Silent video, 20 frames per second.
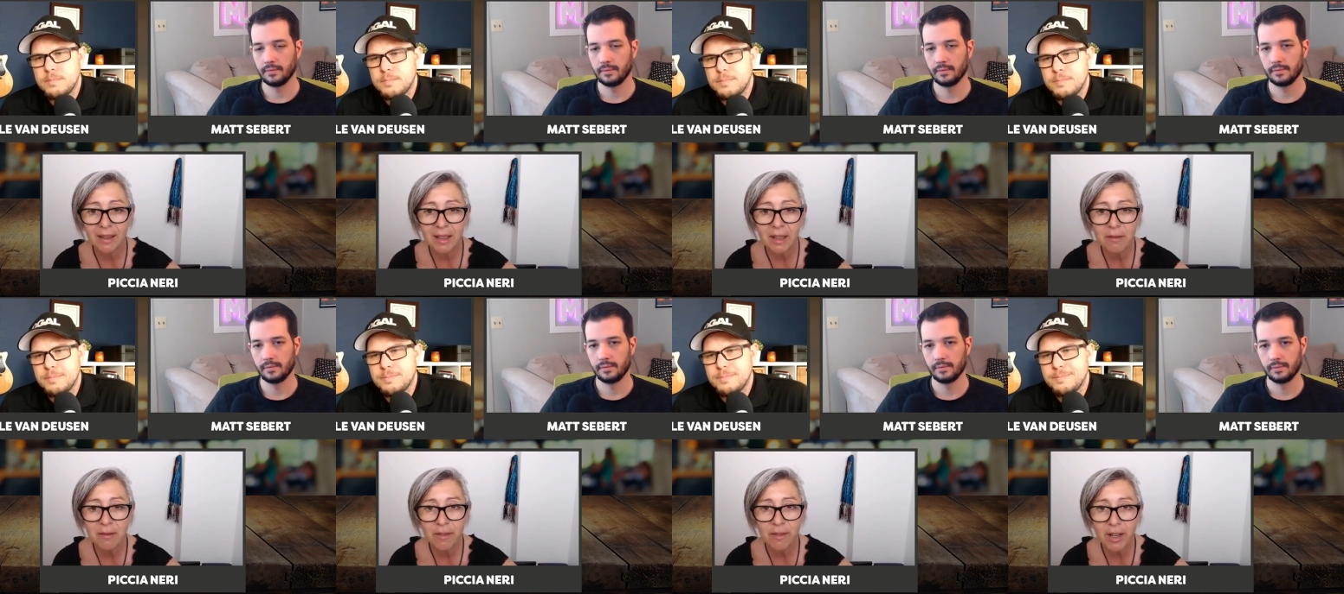
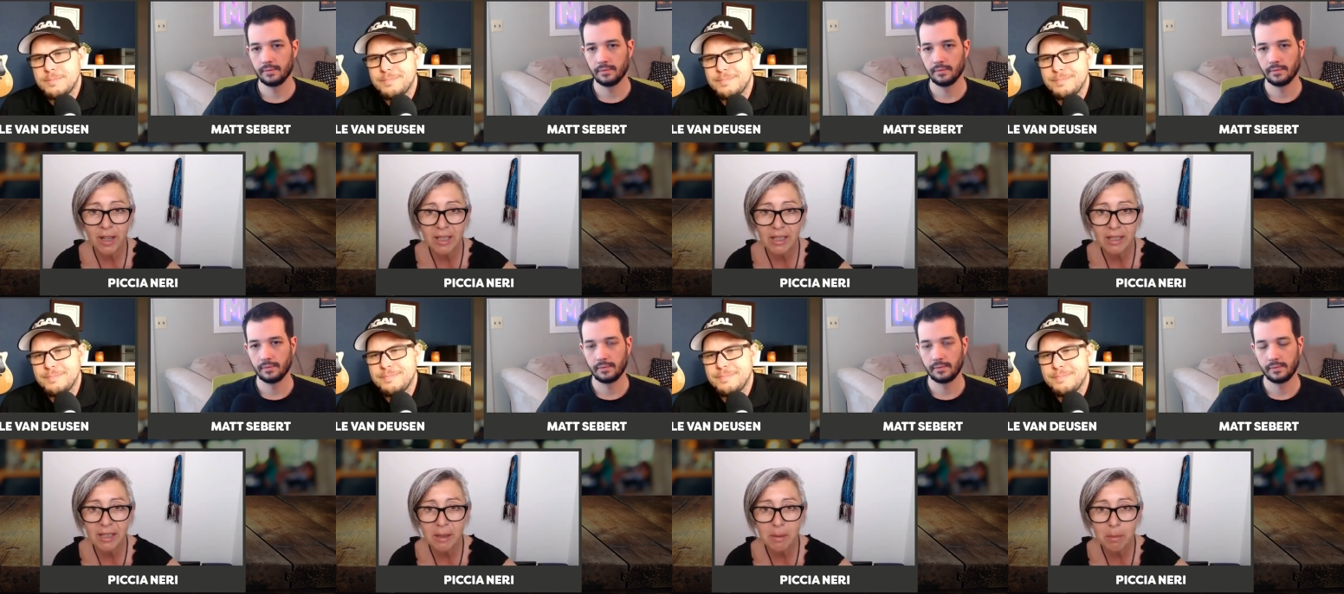
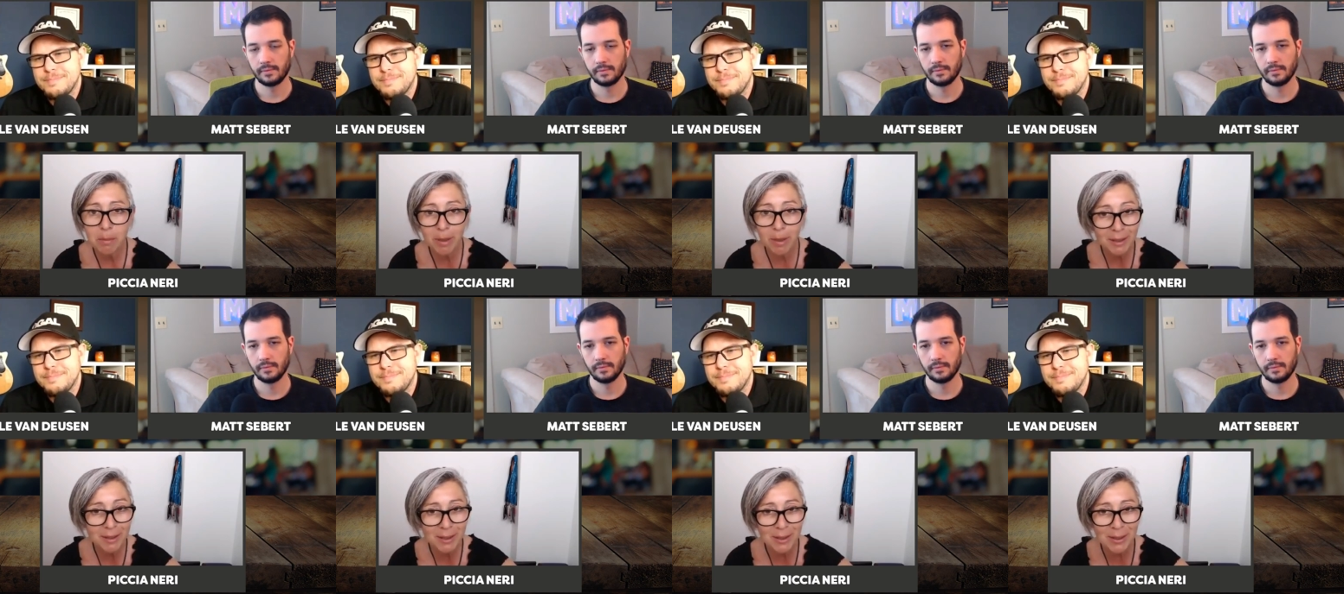Speaker 1: inviting
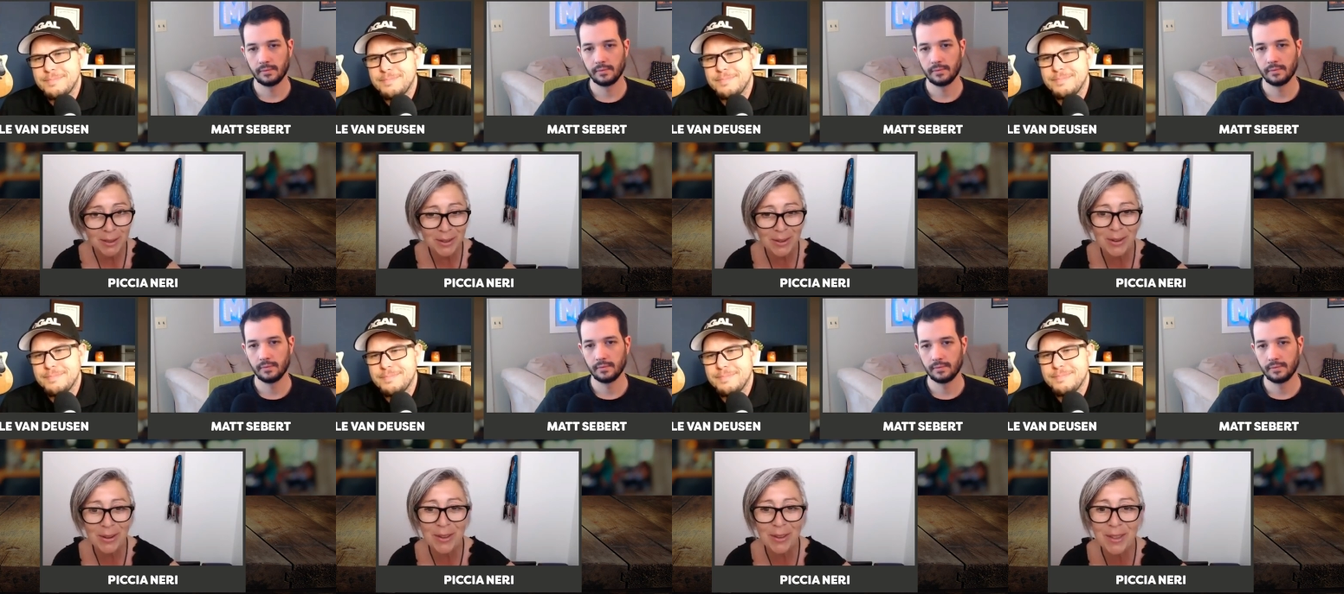button
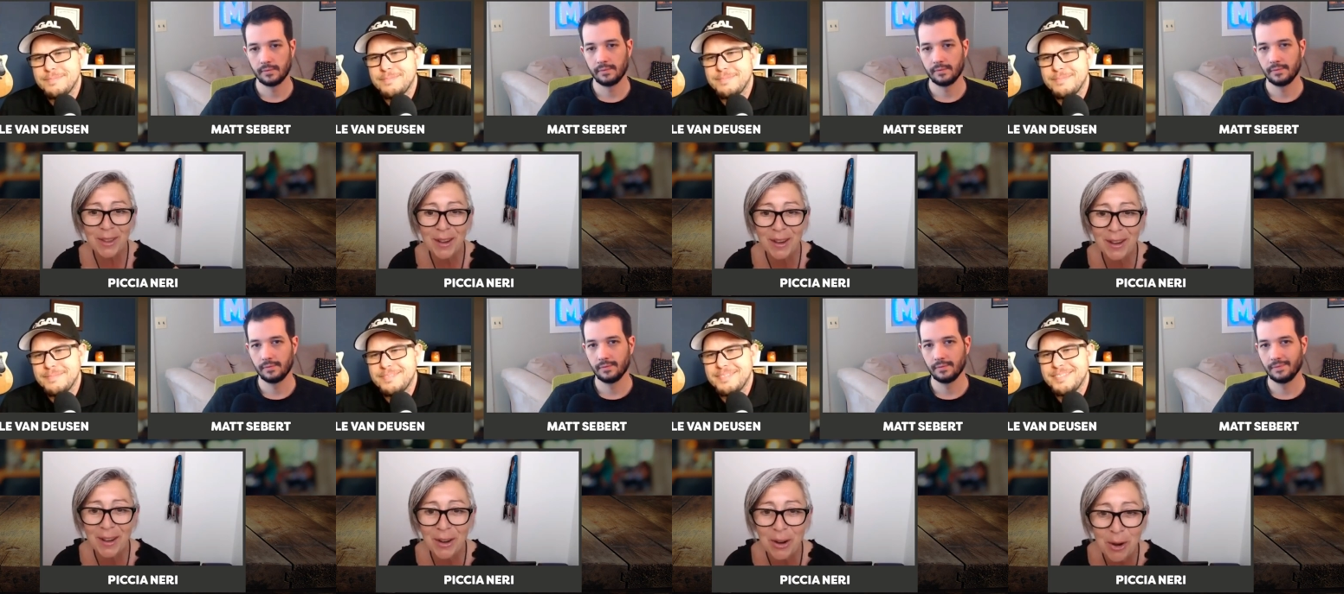on
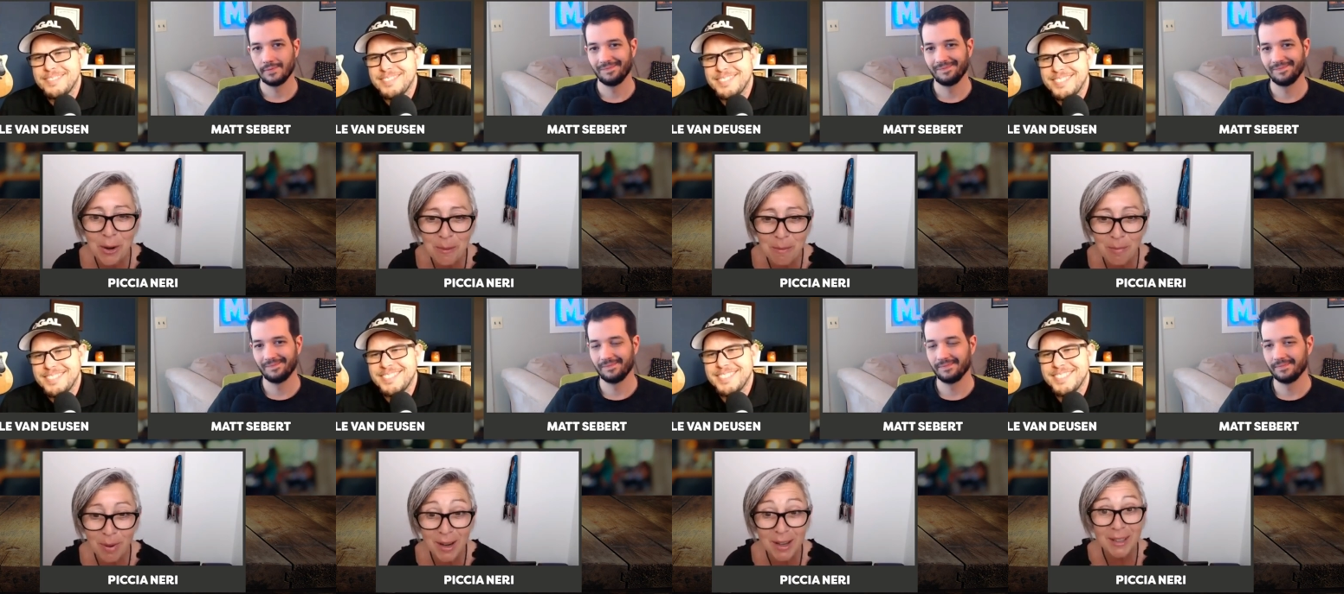the
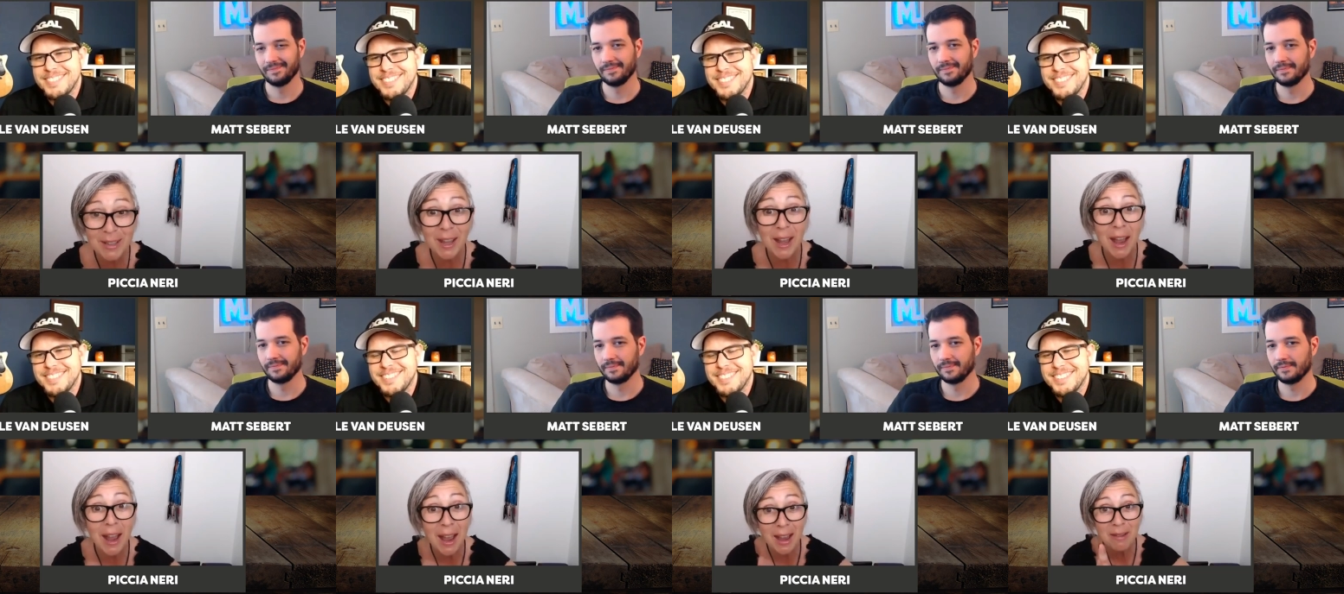homepage
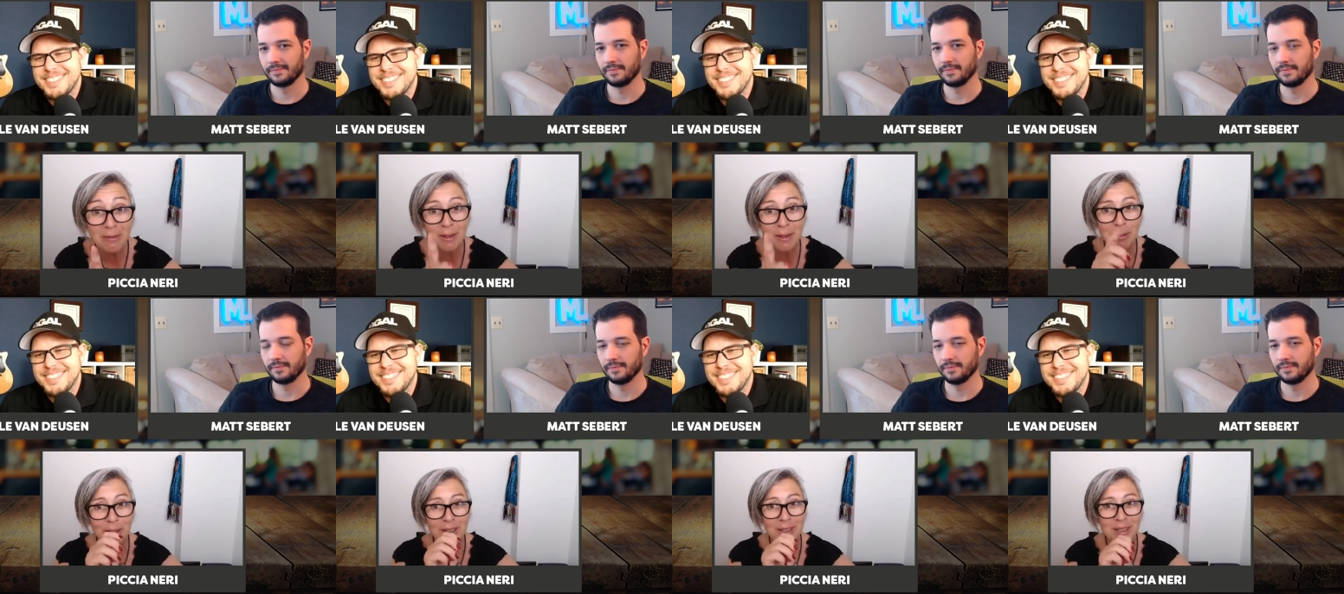that
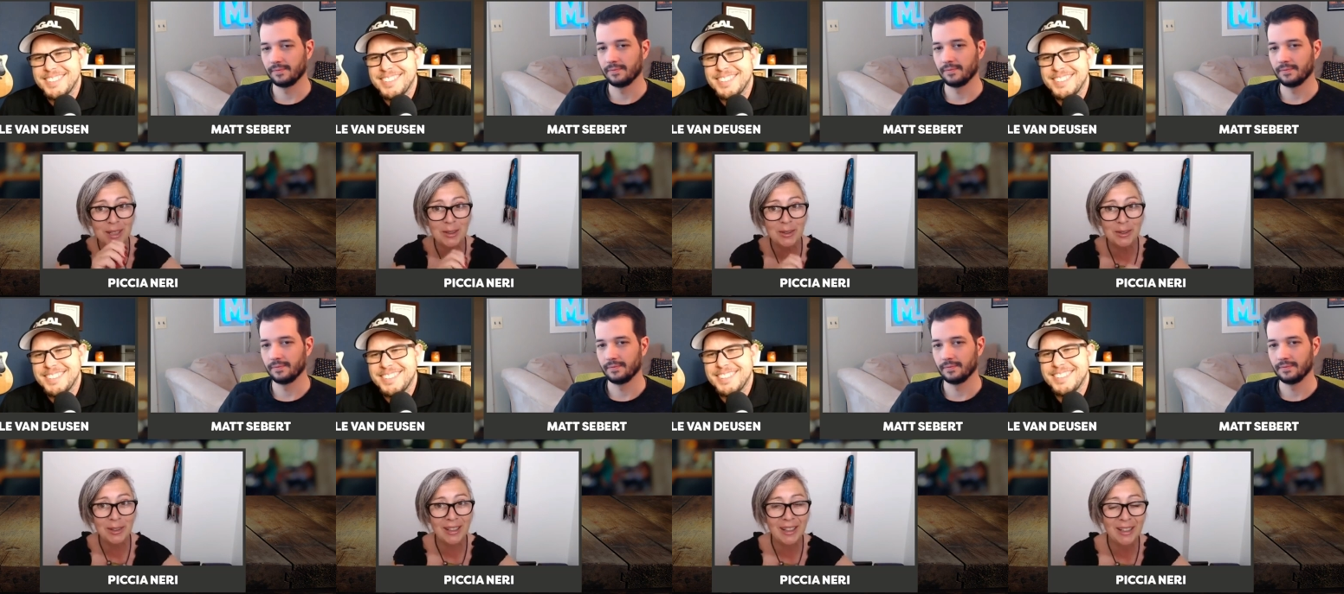everybody seems
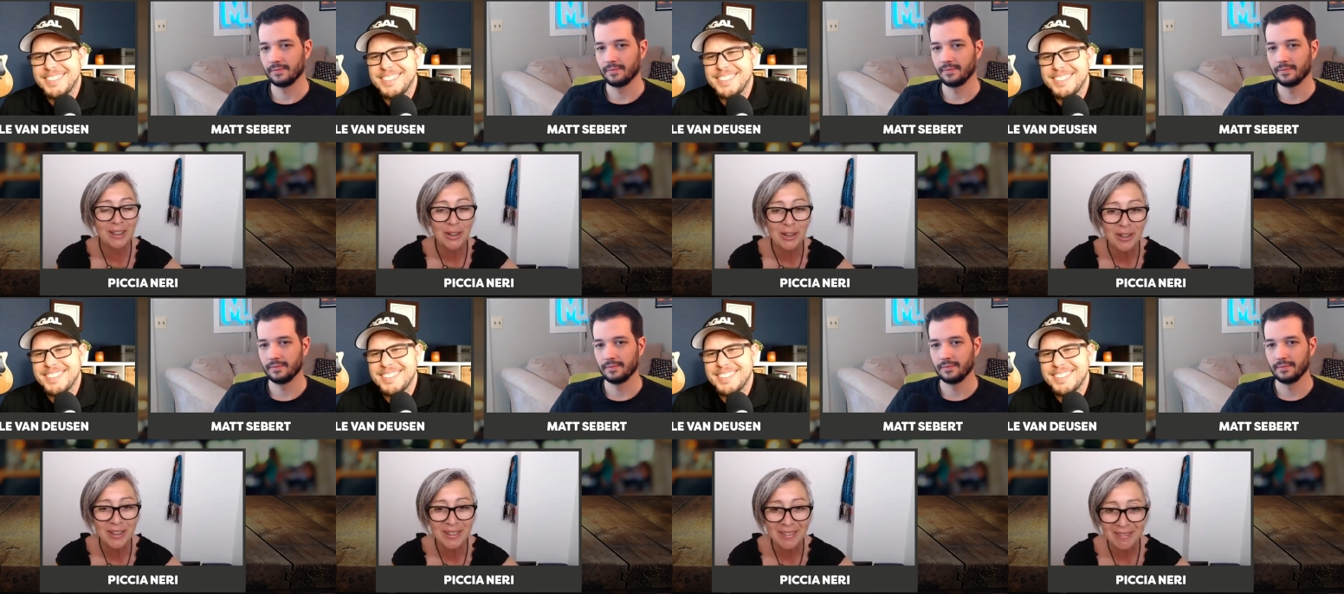to click
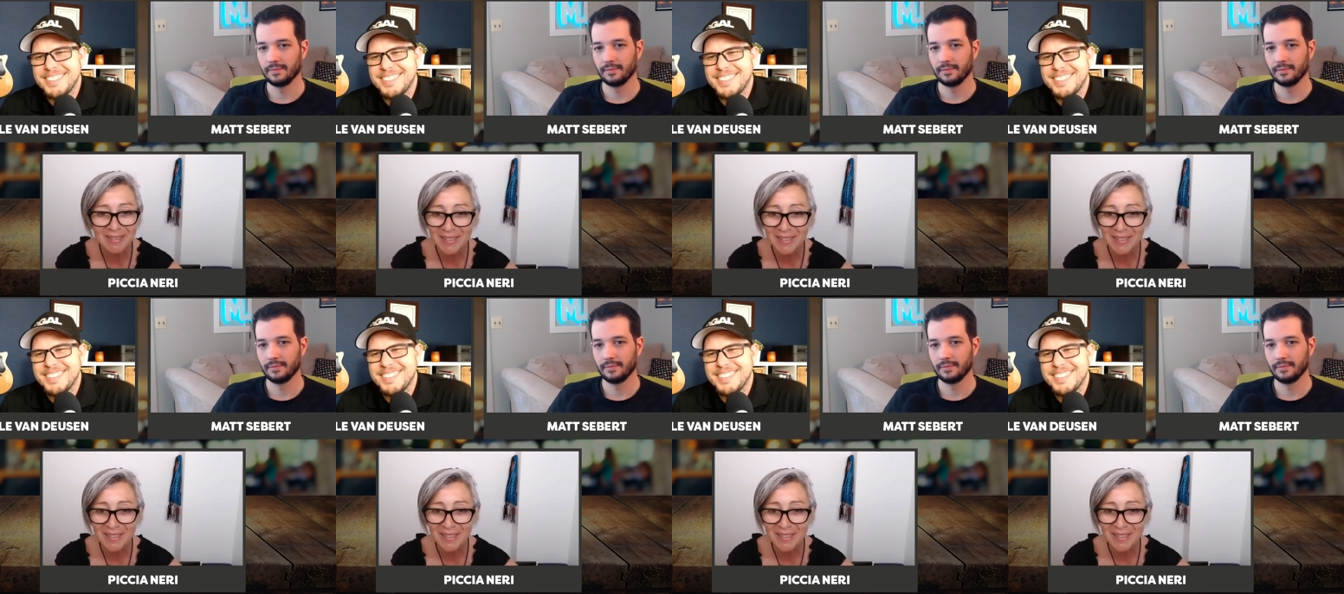on.